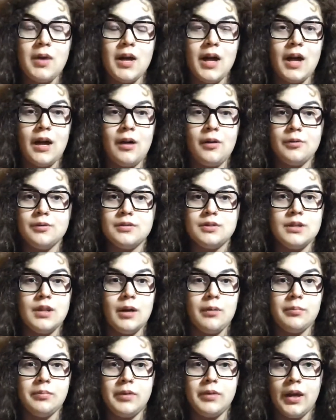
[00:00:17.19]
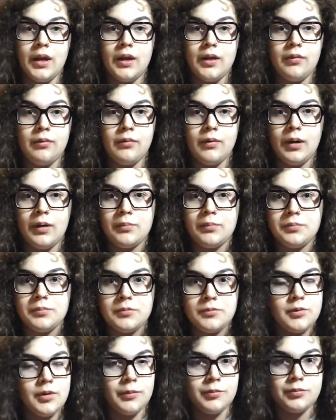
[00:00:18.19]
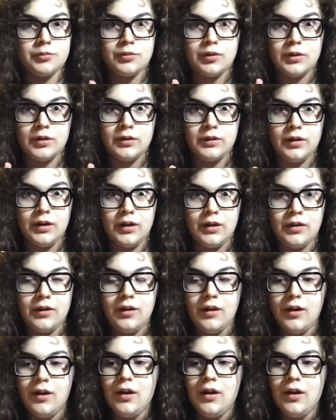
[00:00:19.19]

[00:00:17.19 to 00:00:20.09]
I'm dead. I'm straight dead.